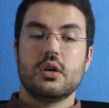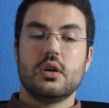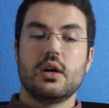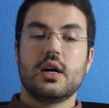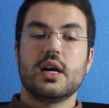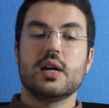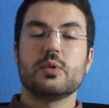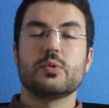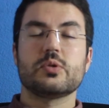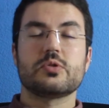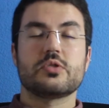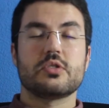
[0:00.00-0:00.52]

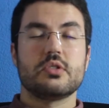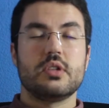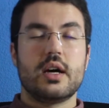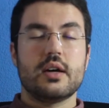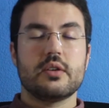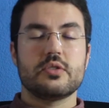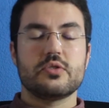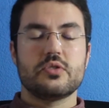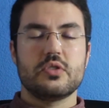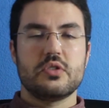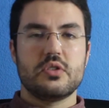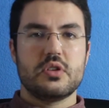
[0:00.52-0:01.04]
I would
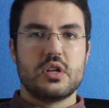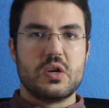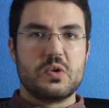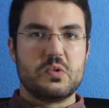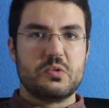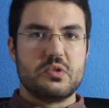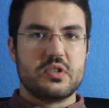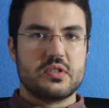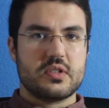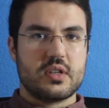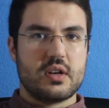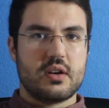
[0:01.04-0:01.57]
like to know
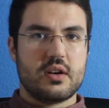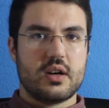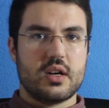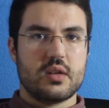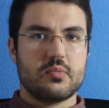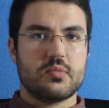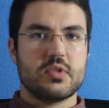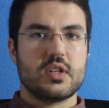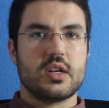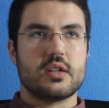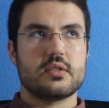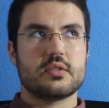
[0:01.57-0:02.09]
the
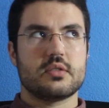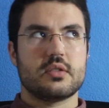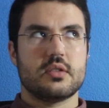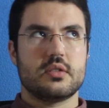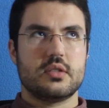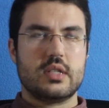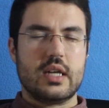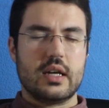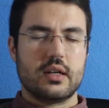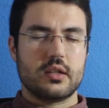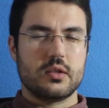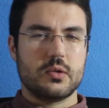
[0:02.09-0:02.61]
time. That's a
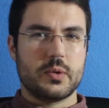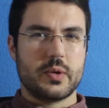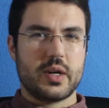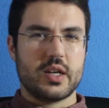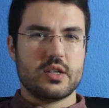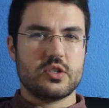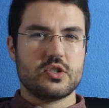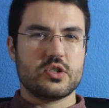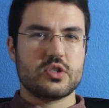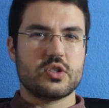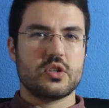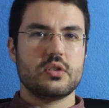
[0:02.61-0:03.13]

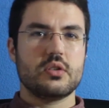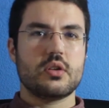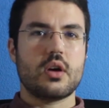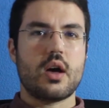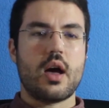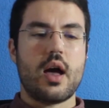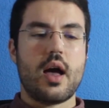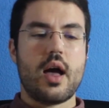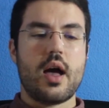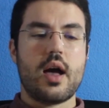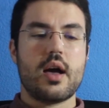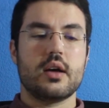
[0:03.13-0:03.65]
declaration.
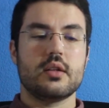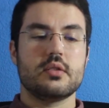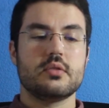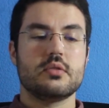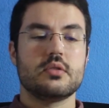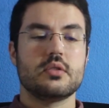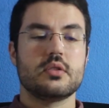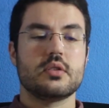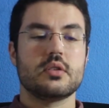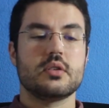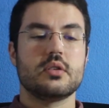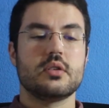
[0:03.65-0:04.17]

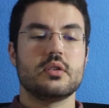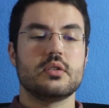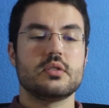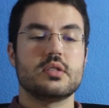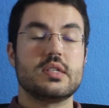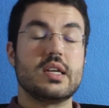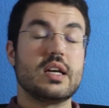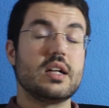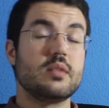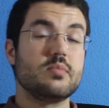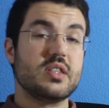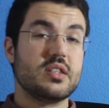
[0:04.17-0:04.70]
And
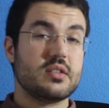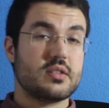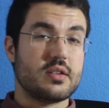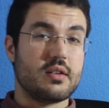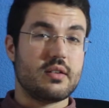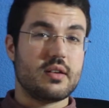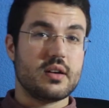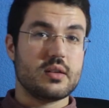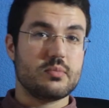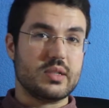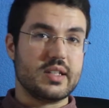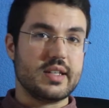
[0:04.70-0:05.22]
tell me the
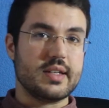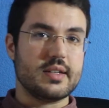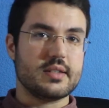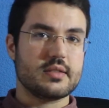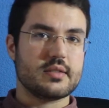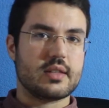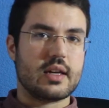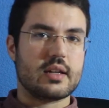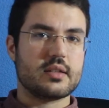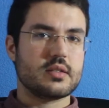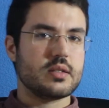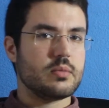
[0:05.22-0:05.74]
time, please.
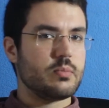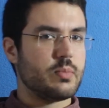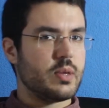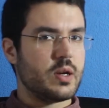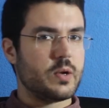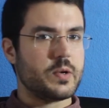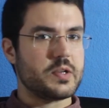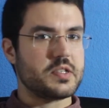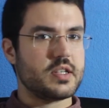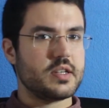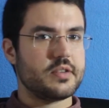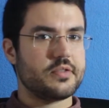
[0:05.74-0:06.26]
That's
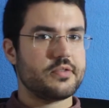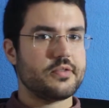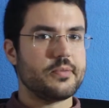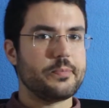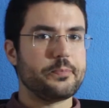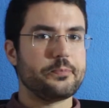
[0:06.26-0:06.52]
imperative.